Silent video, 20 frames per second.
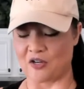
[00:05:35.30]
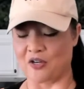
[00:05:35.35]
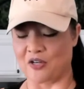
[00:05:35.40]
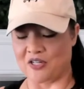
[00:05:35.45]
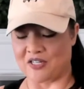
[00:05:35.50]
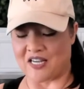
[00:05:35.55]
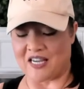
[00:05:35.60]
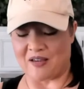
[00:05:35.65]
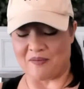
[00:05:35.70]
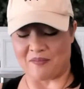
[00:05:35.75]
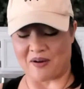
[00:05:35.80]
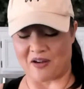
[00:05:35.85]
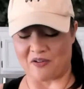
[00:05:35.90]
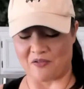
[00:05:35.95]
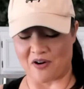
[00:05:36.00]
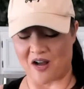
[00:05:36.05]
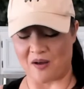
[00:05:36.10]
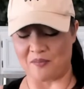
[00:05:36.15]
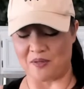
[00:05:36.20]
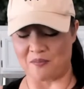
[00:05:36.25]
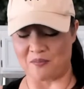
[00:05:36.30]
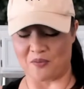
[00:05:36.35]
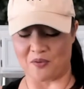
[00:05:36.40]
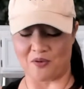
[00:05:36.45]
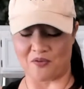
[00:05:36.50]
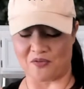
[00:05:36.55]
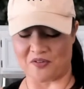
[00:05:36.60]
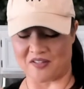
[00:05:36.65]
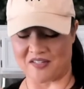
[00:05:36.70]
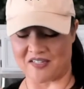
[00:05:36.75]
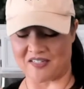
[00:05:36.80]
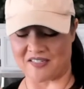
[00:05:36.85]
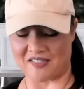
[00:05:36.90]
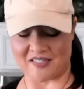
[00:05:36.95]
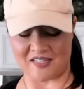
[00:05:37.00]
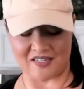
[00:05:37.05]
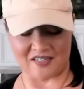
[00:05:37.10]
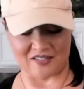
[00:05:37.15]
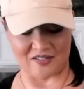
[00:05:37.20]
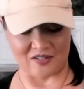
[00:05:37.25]
using my ramen bowl for
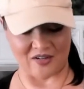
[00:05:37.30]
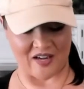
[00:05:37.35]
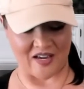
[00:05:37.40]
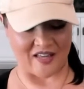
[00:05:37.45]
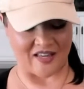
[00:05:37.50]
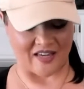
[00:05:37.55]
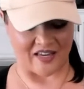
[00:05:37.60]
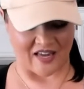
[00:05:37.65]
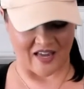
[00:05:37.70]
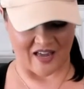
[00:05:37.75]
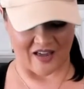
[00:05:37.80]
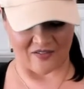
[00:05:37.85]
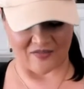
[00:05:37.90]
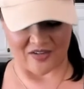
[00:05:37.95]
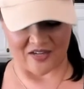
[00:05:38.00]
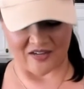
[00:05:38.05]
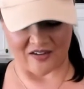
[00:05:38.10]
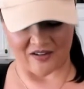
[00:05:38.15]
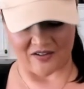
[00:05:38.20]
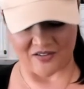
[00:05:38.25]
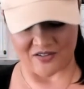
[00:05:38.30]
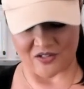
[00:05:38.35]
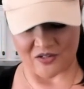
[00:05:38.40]
this. So I like having all the